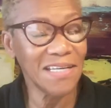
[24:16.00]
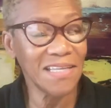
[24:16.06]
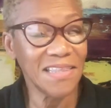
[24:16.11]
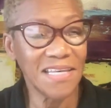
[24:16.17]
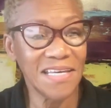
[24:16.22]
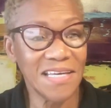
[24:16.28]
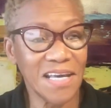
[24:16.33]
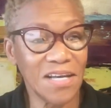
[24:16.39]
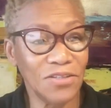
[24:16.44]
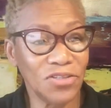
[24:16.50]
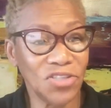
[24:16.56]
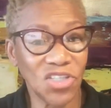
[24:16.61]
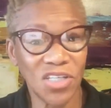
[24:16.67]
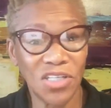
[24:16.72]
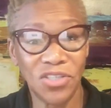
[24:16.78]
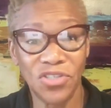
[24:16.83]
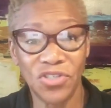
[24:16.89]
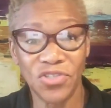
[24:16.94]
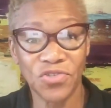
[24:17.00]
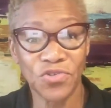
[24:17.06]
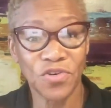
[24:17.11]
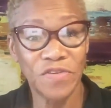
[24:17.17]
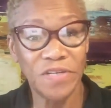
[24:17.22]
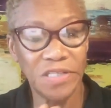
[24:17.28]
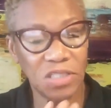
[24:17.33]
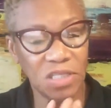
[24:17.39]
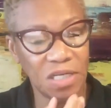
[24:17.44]
anything else, change a
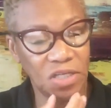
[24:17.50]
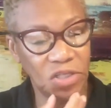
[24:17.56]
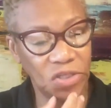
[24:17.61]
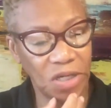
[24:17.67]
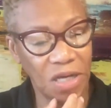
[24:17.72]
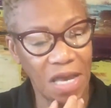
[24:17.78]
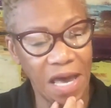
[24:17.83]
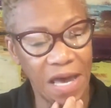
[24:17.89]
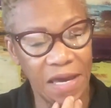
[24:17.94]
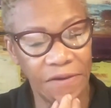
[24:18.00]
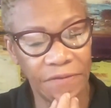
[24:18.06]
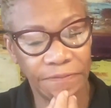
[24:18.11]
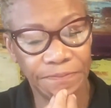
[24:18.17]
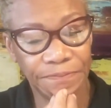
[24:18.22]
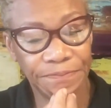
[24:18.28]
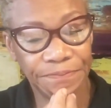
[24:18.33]
story, change your life.